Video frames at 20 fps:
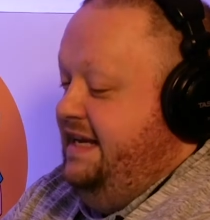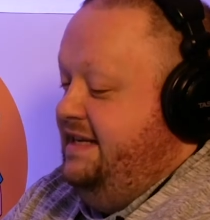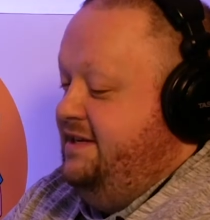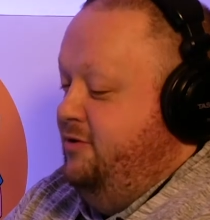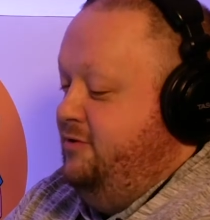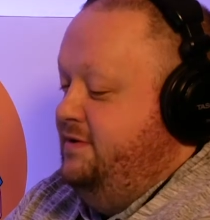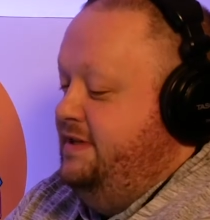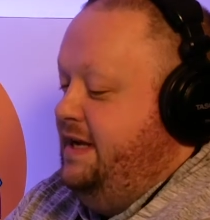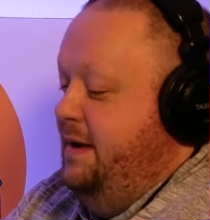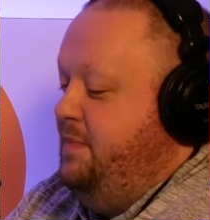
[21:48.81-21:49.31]
He
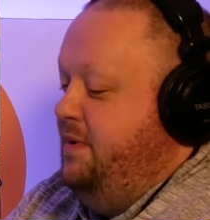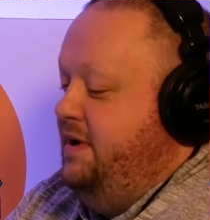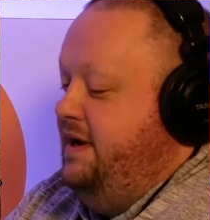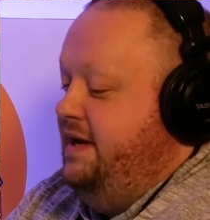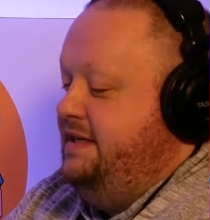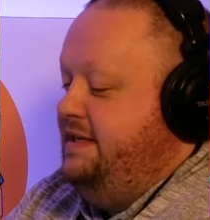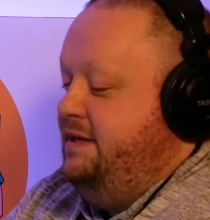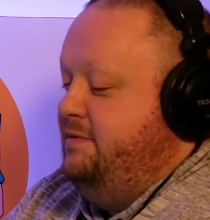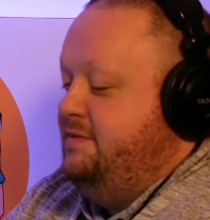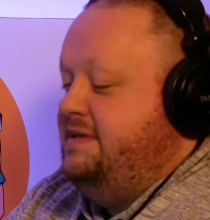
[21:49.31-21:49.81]
told
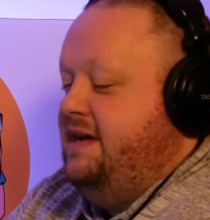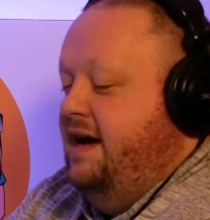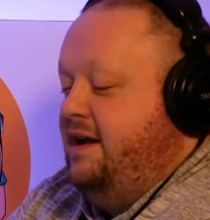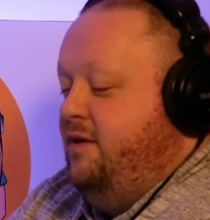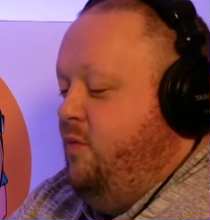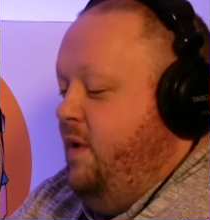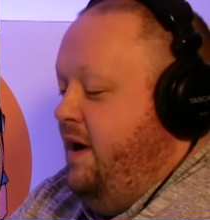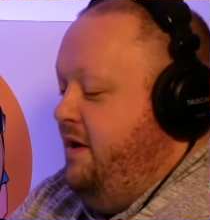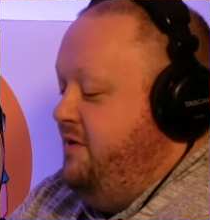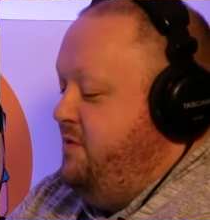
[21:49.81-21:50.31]
deputies he was not
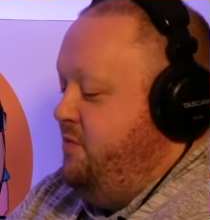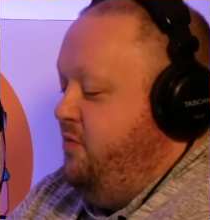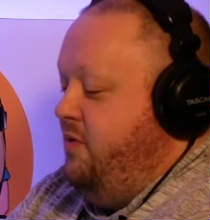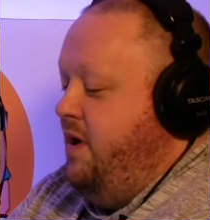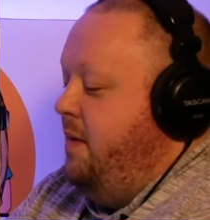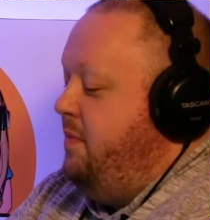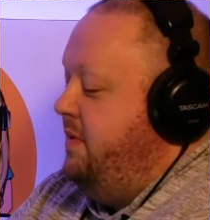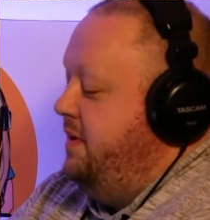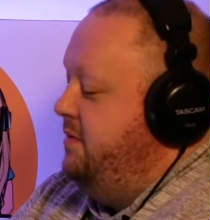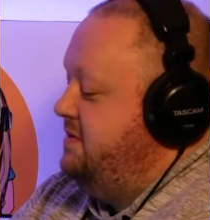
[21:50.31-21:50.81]
aware the
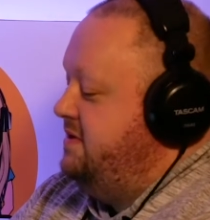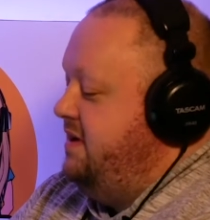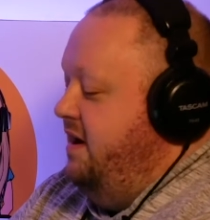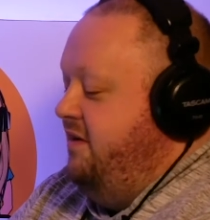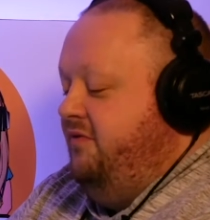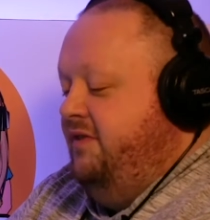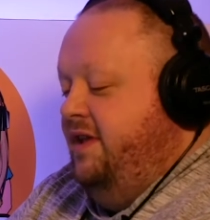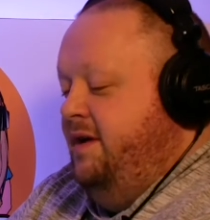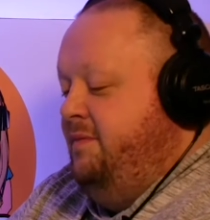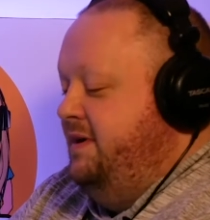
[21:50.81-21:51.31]
property was
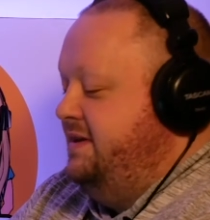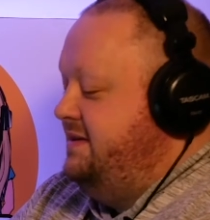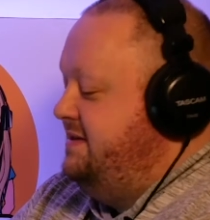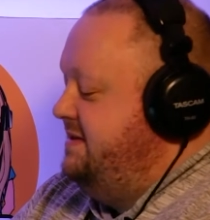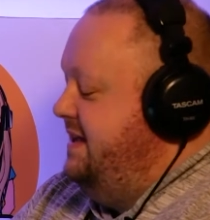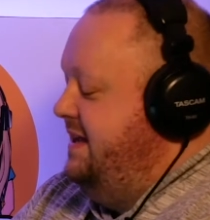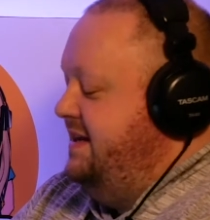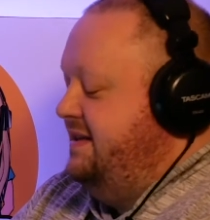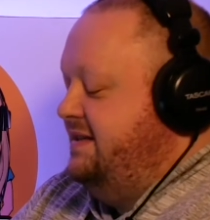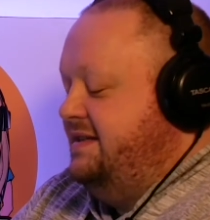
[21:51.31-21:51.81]
off
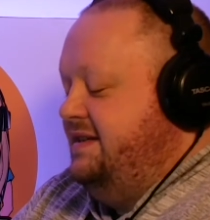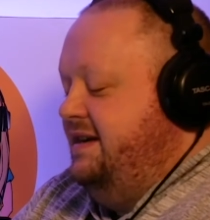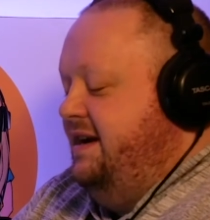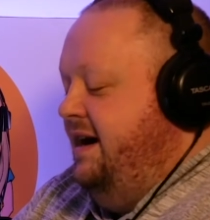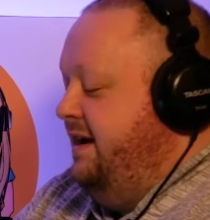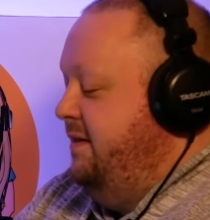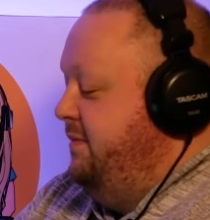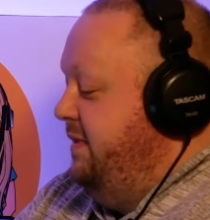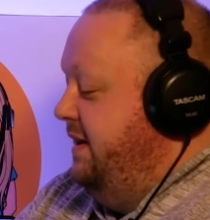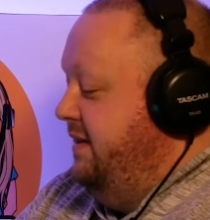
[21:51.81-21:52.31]
limits. That has
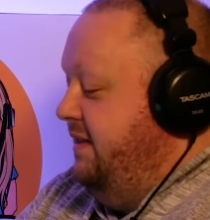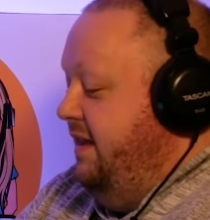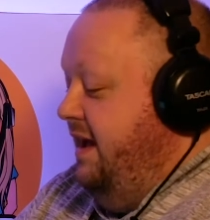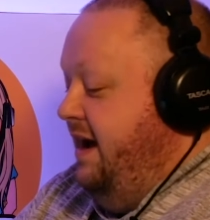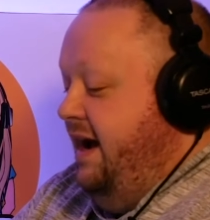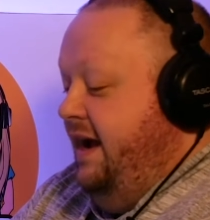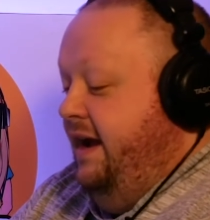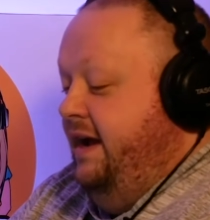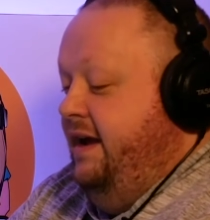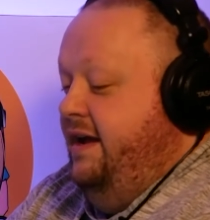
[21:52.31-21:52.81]
got to be a
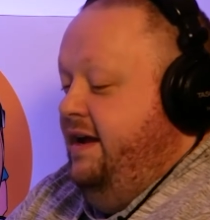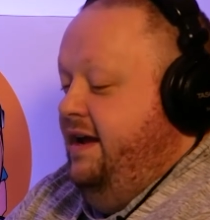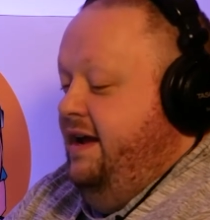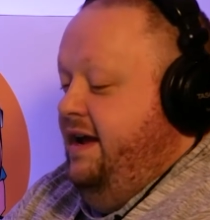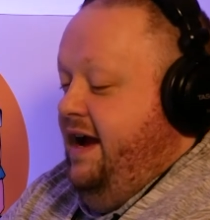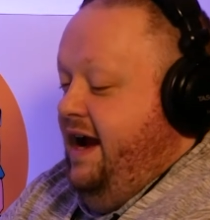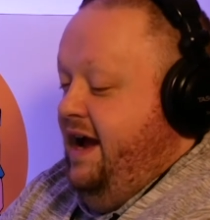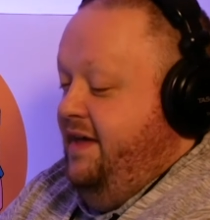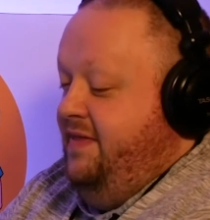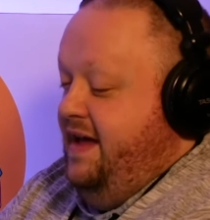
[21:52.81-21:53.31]
lie.
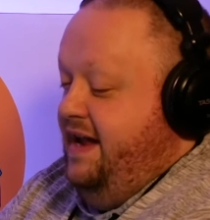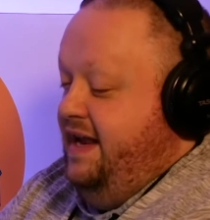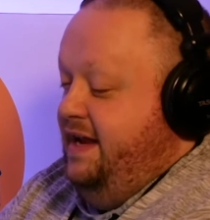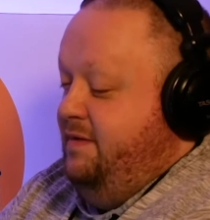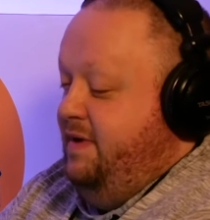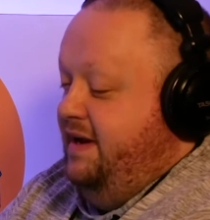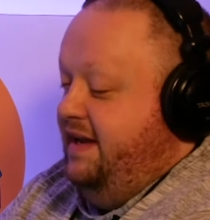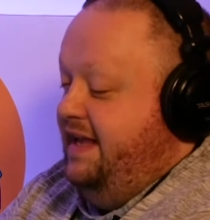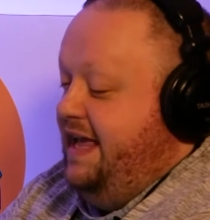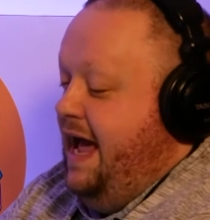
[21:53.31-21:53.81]
And that
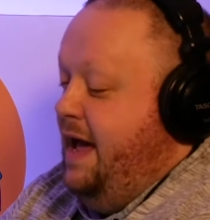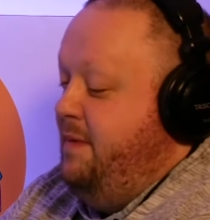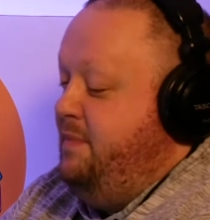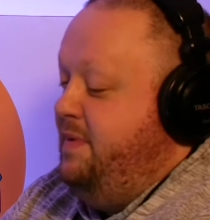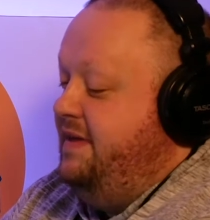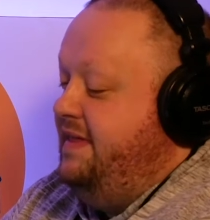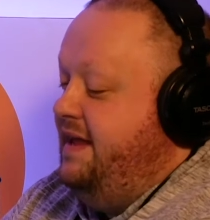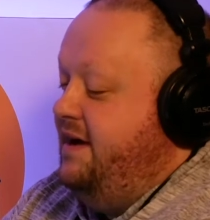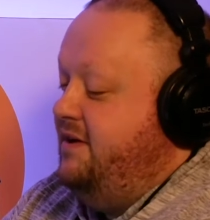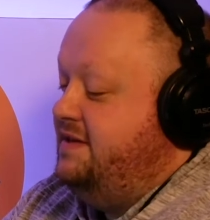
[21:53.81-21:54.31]
he'd been
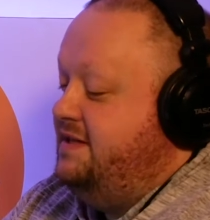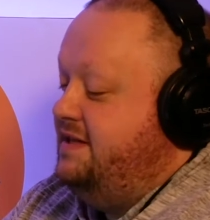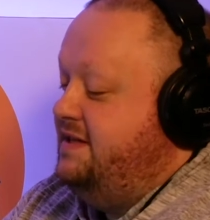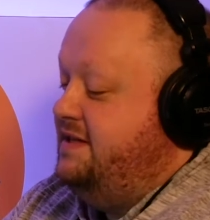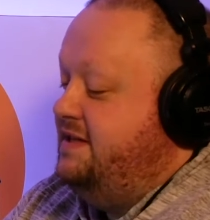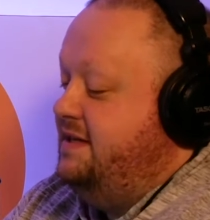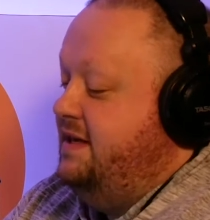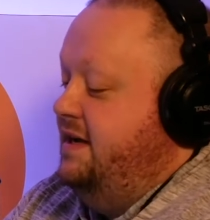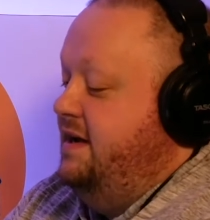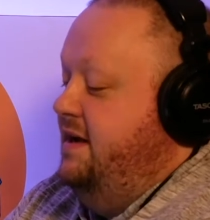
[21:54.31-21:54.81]
camping there
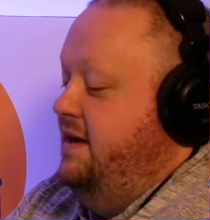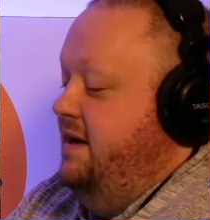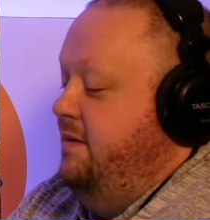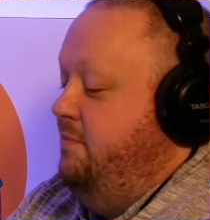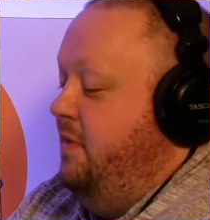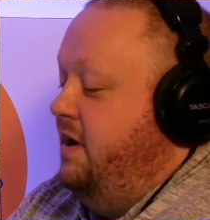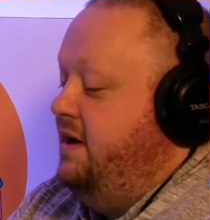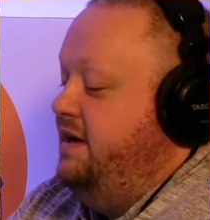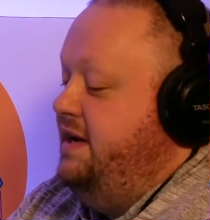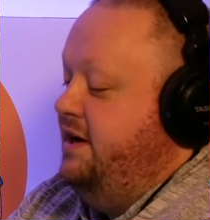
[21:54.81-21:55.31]
since
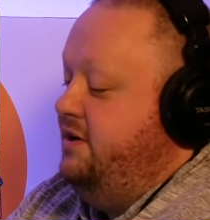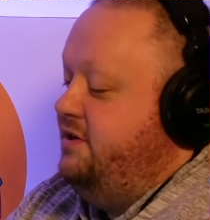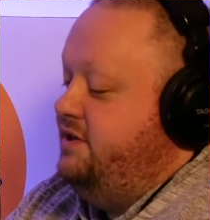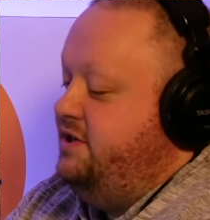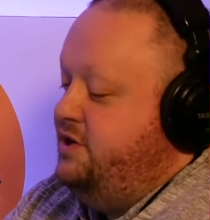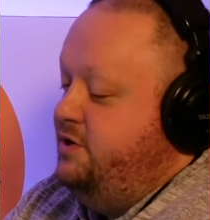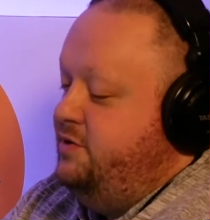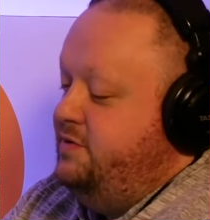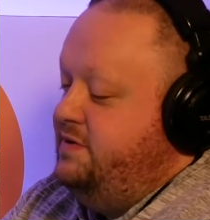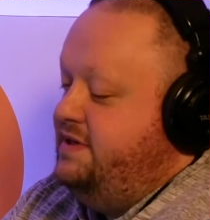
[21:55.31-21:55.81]
Monday or
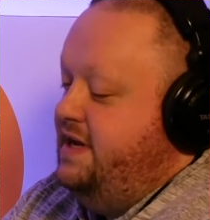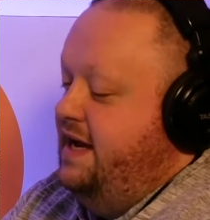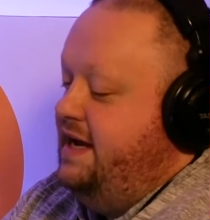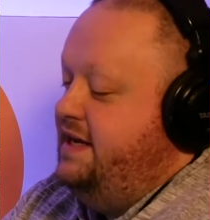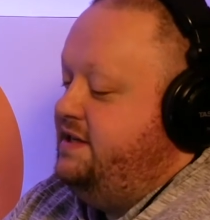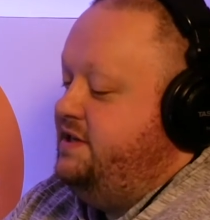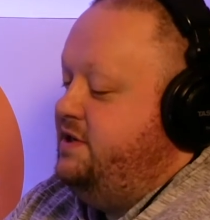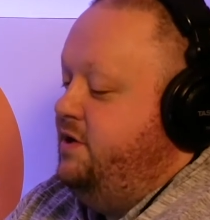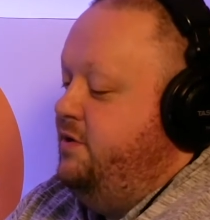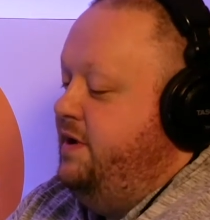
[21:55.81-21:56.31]

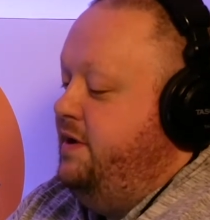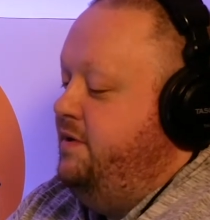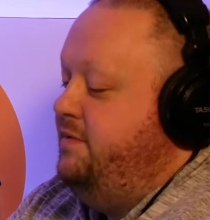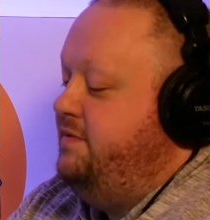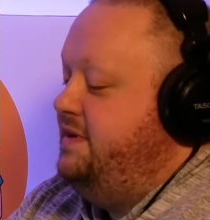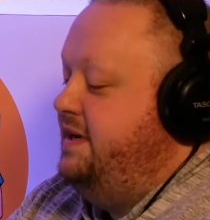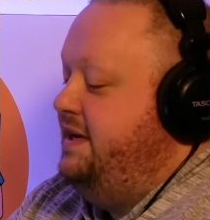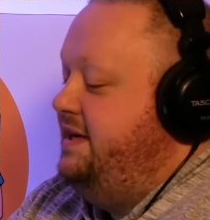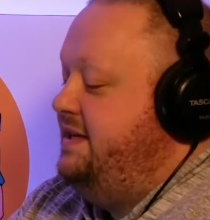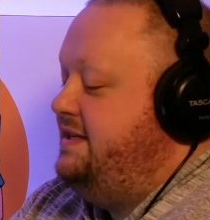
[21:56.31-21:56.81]
Tuesday, so
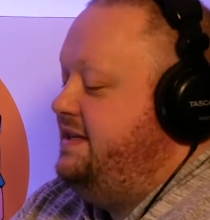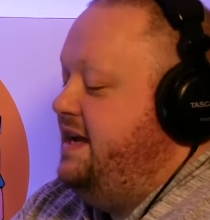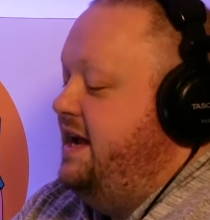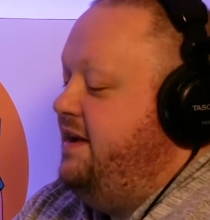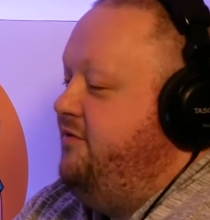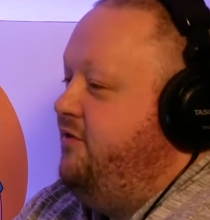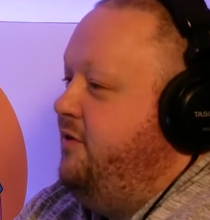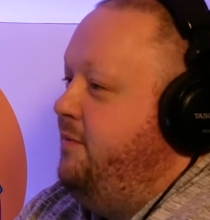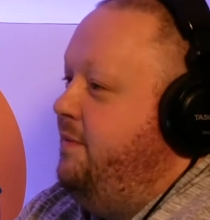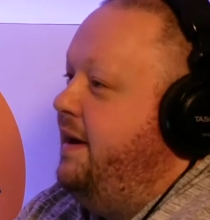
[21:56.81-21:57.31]
he, he
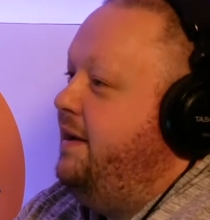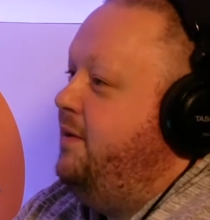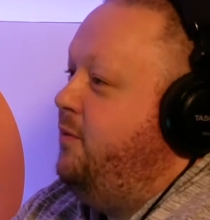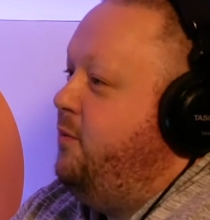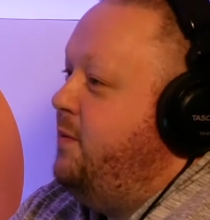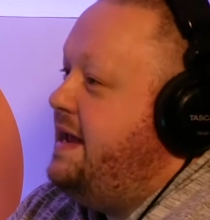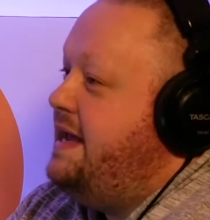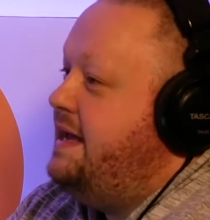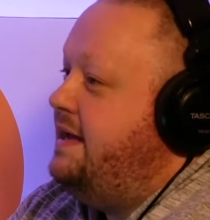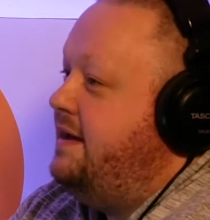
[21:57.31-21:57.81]
stayed for about a
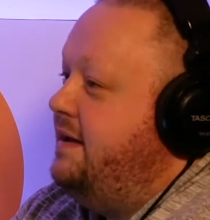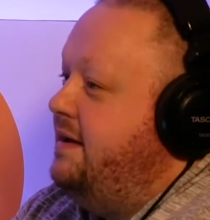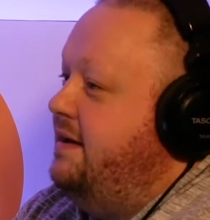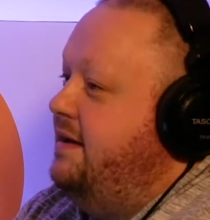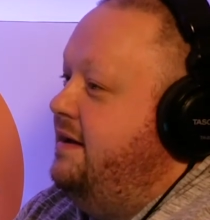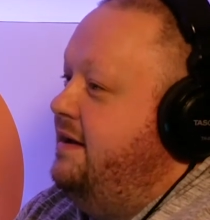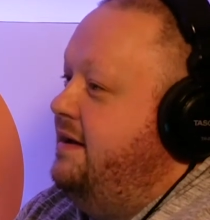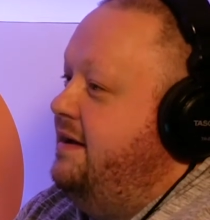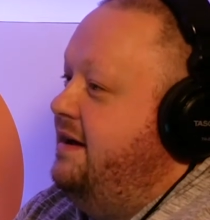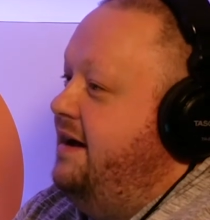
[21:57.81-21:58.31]
week
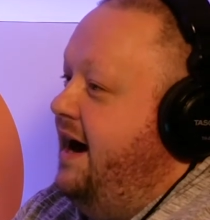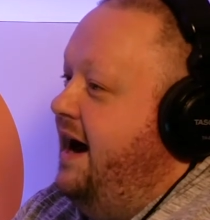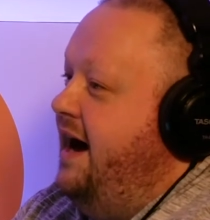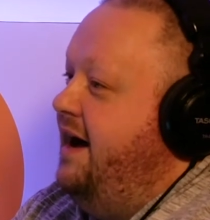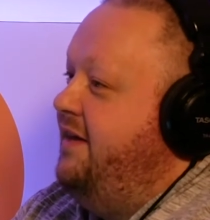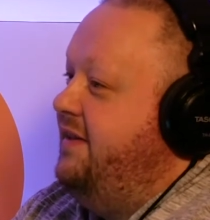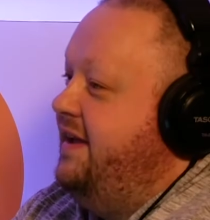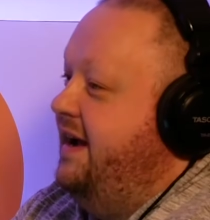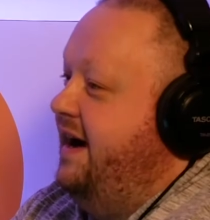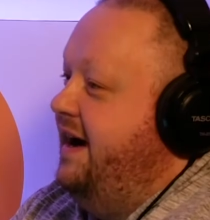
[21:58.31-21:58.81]

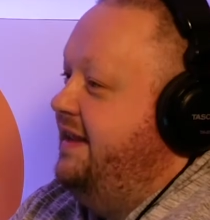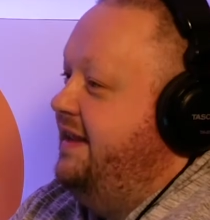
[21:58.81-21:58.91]
on the